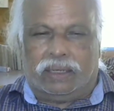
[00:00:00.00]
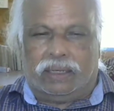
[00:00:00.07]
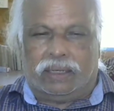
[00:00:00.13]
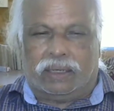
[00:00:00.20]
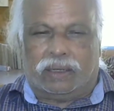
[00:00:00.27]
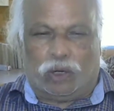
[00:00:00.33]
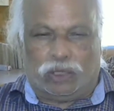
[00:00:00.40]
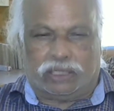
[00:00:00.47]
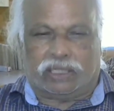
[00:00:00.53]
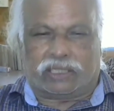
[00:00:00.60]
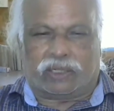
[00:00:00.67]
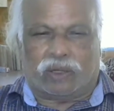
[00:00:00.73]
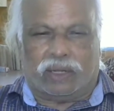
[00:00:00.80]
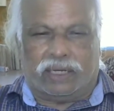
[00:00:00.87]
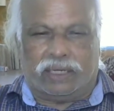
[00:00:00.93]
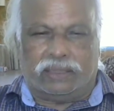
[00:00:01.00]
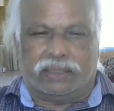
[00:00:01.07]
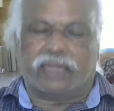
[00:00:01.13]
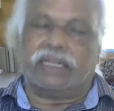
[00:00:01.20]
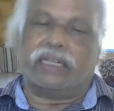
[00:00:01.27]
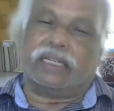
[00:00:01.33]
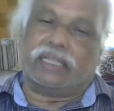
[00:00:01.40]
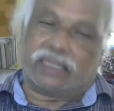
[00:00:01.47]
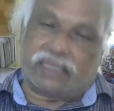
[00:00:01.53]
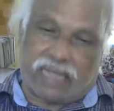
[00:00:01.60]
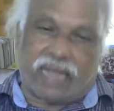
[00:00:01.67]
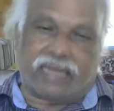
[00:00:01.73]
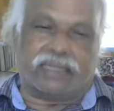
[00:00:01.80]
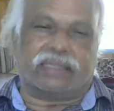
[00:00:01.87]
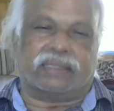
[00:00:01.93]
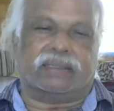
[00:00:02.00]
coarser soil, then it is sand.